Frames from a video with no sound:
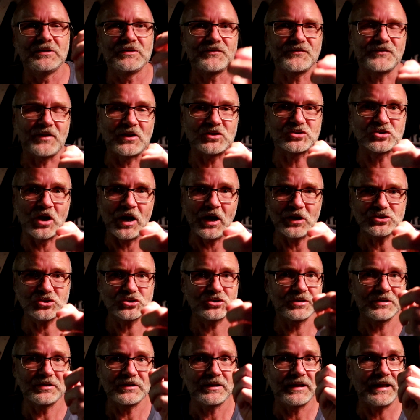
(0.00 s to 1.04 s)
Stay
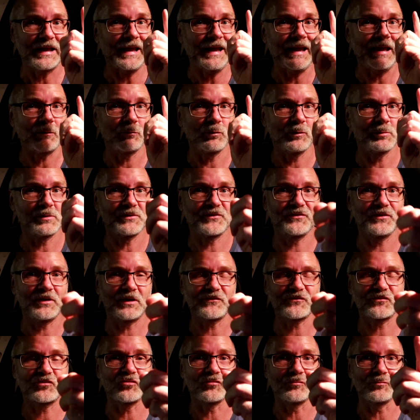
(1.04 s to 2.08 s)
charged, and we will see
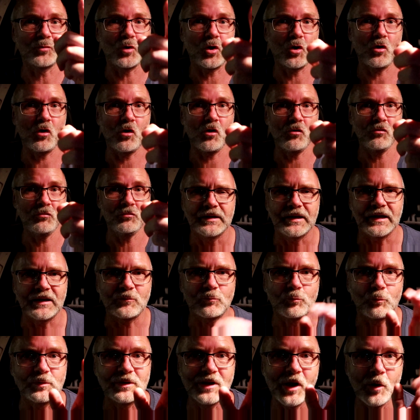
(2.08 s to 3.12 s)
us tomorrow,
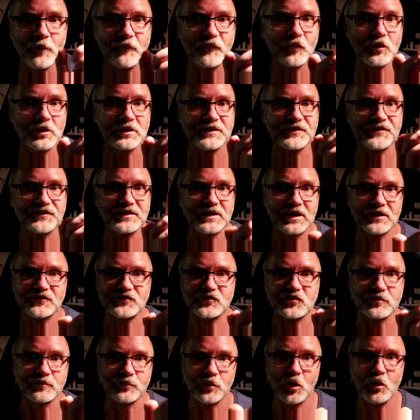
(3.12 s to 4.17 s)
and we hopefully see us
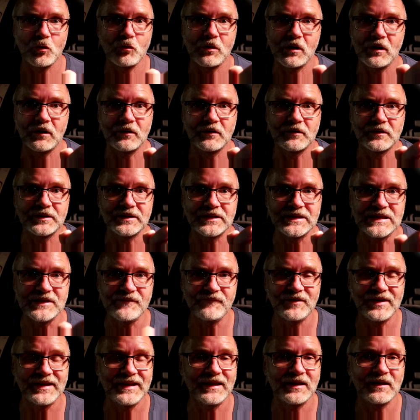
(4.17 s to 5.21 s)
tomorrow
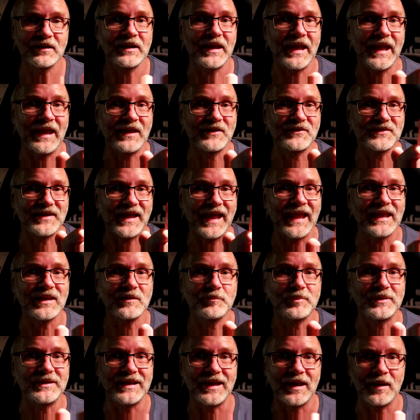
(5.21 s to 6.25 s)
evening at
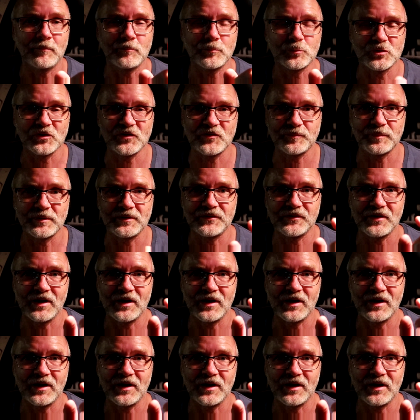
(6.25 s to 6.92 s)
eight P M Brisbane